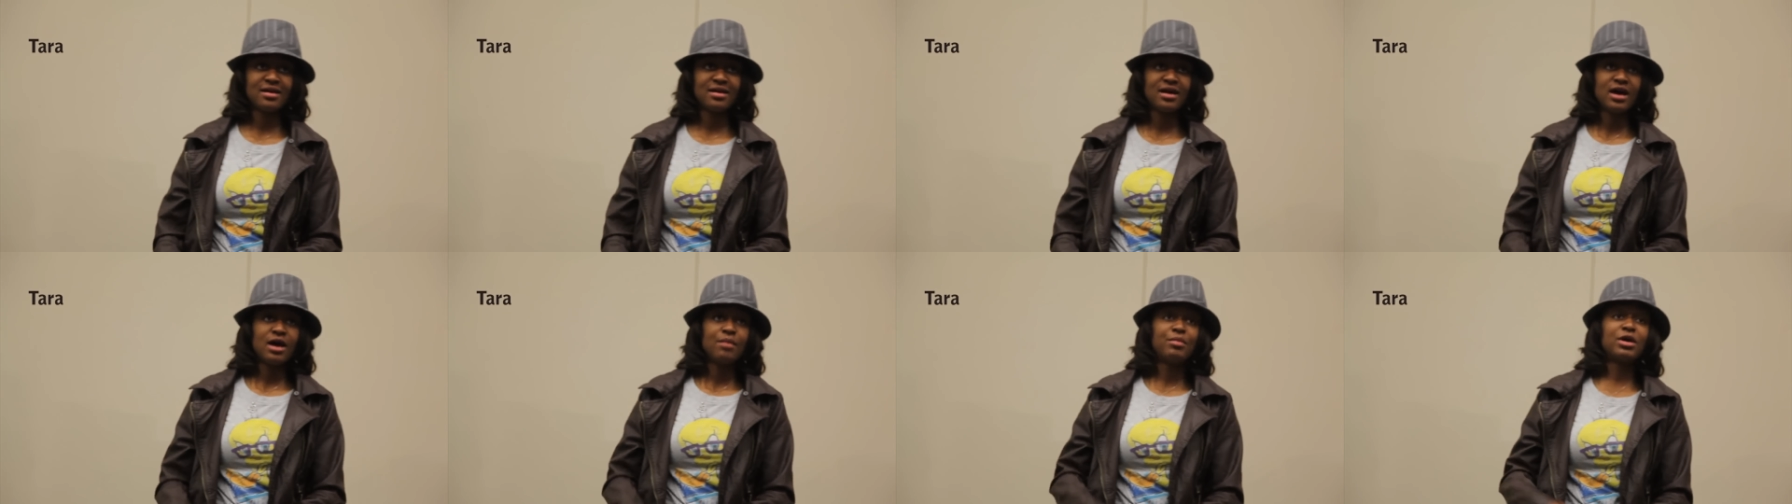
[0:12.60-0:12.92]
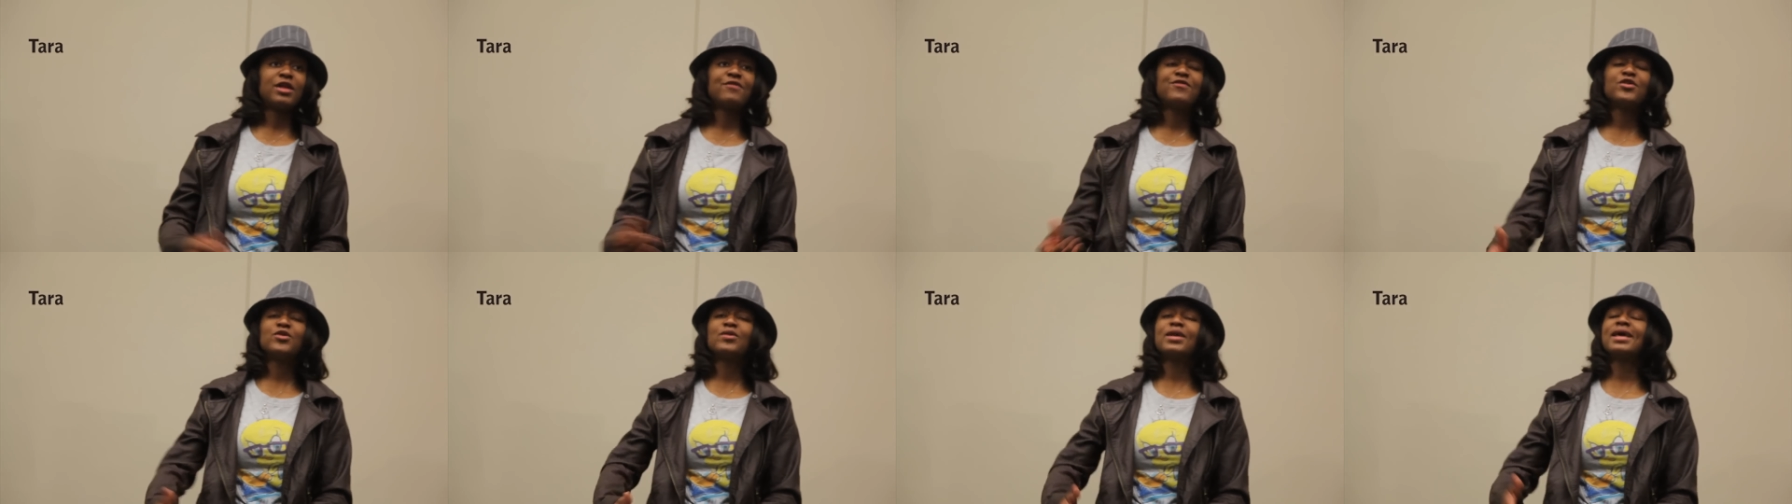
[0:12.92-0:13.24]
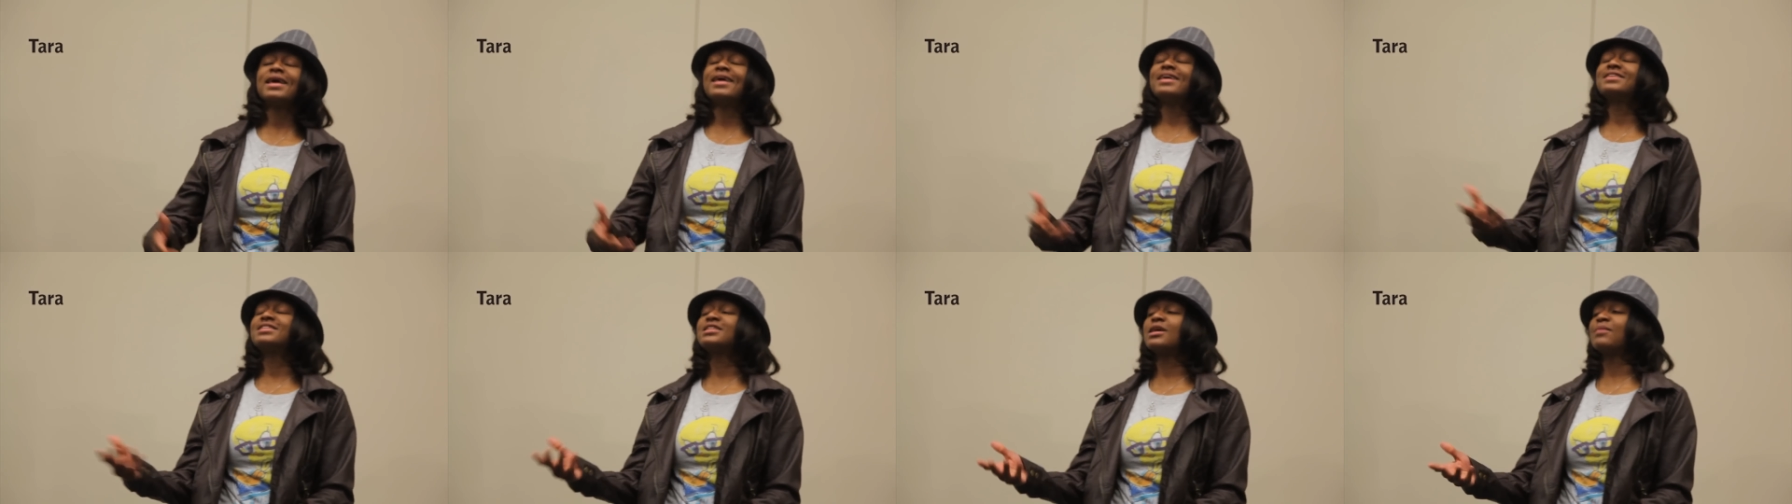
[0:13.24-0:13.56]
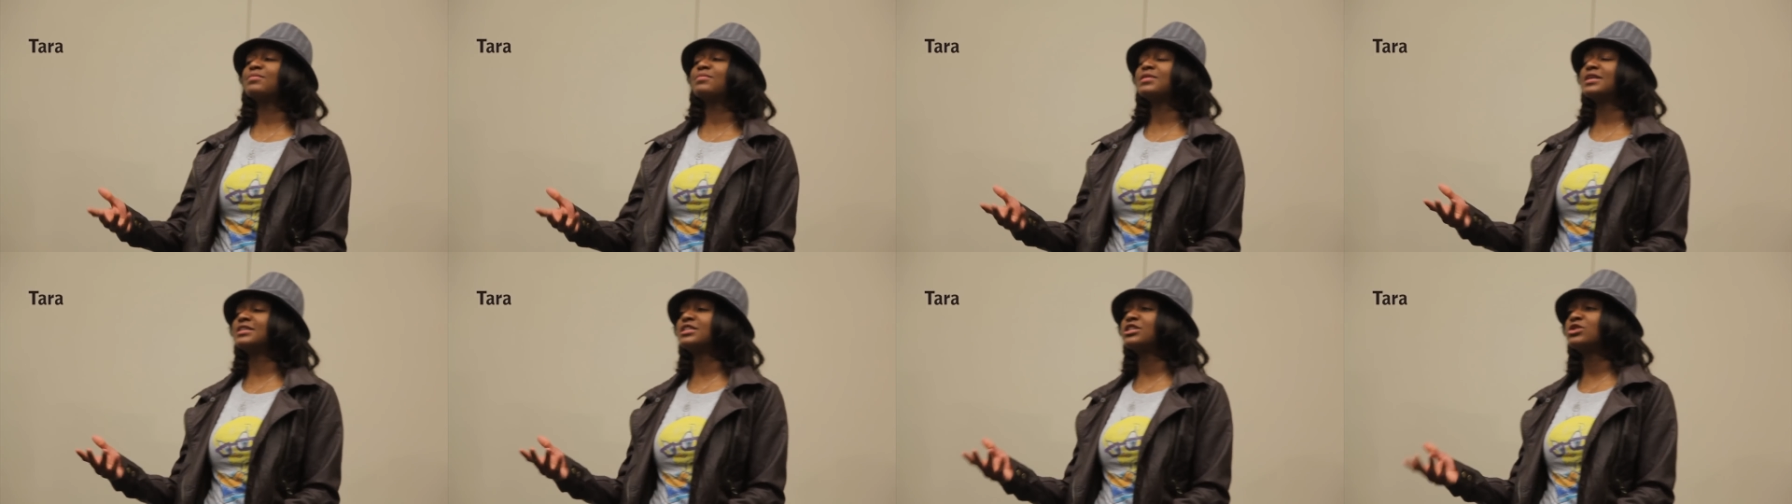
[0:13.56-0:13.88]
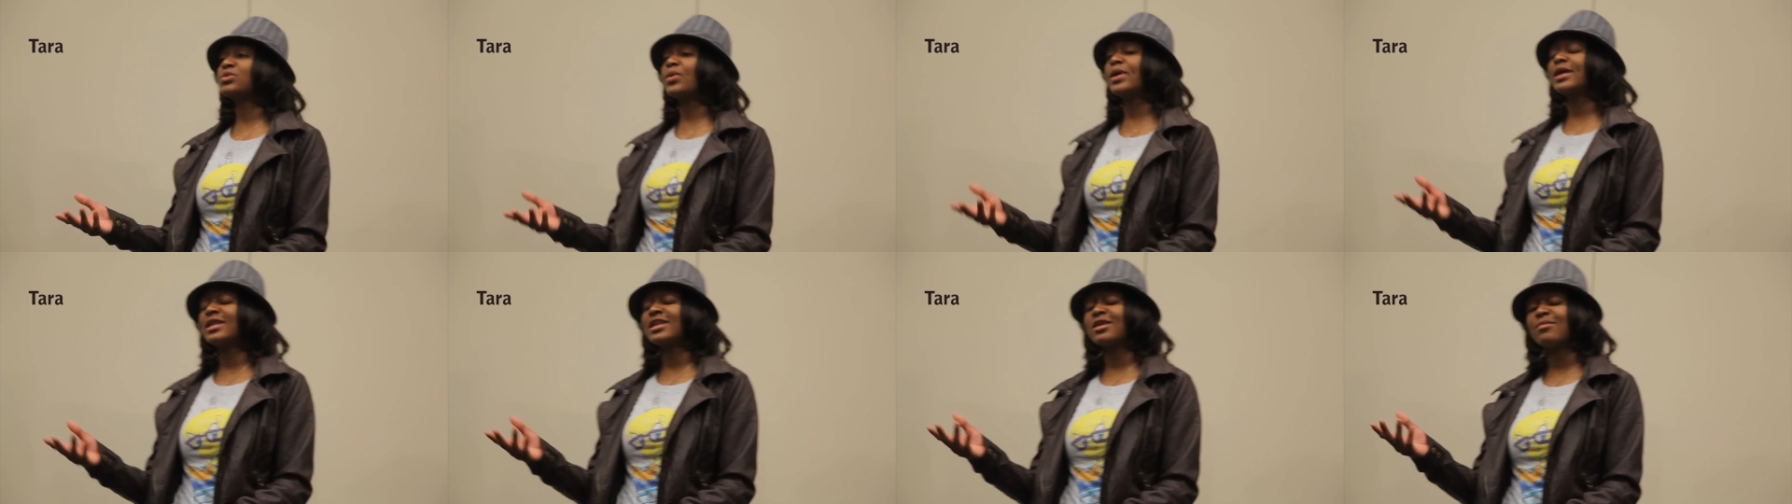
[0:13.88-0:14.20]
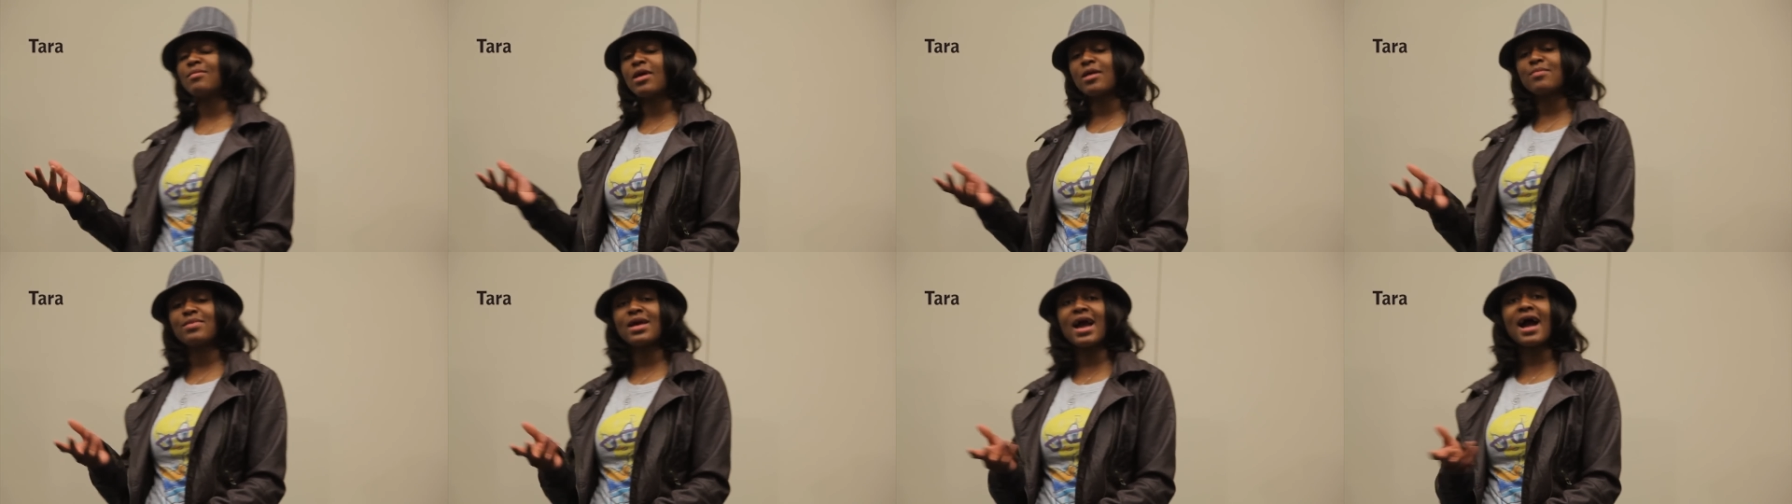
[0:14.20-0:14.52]
But if you need something sweet, then
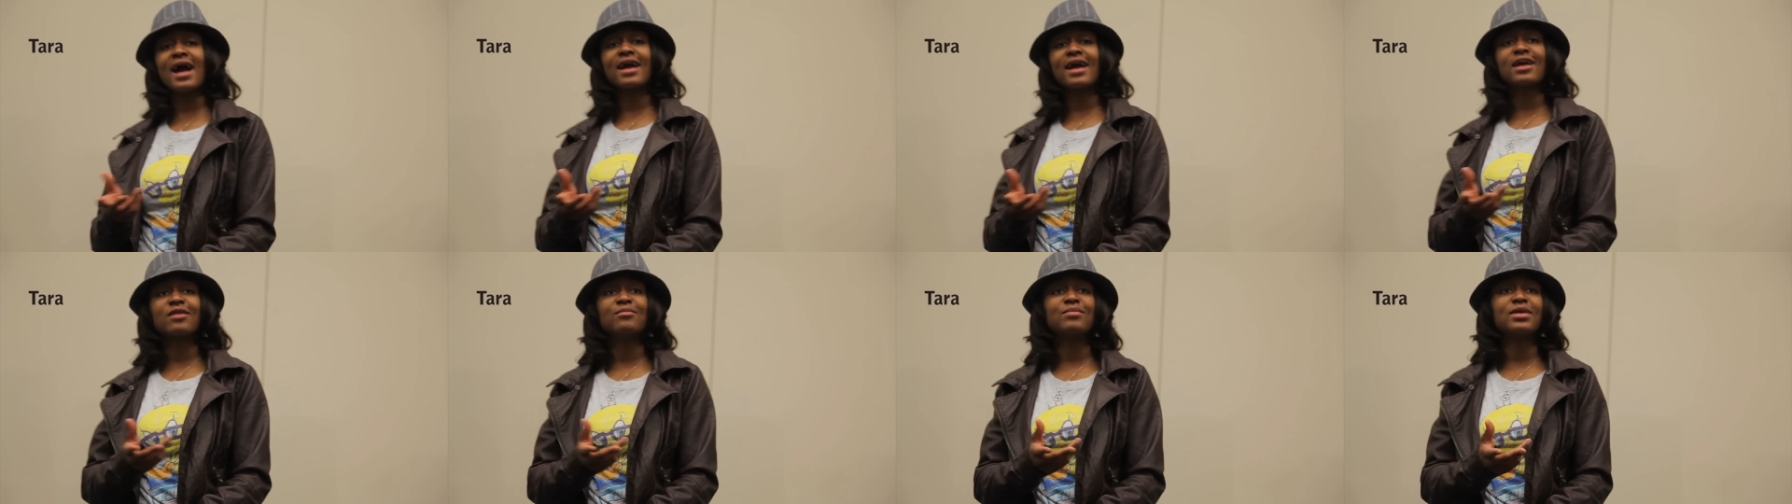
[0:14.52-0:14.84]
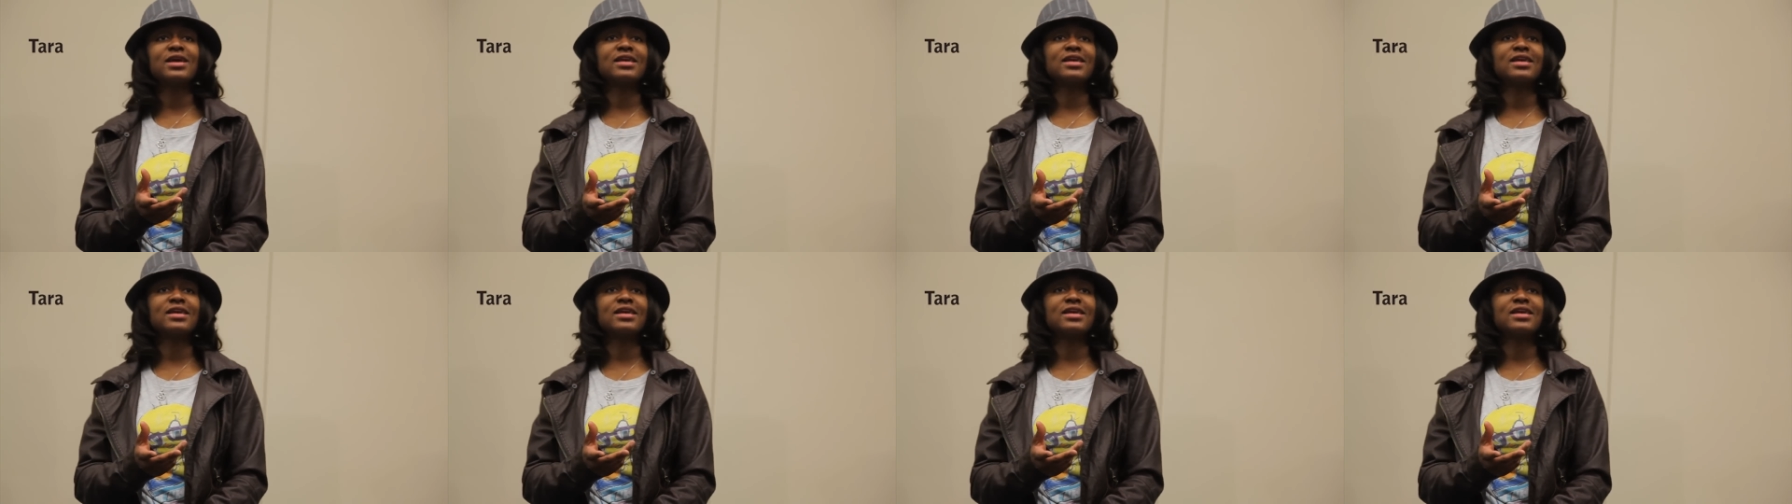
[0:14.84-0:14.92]
maybe I can be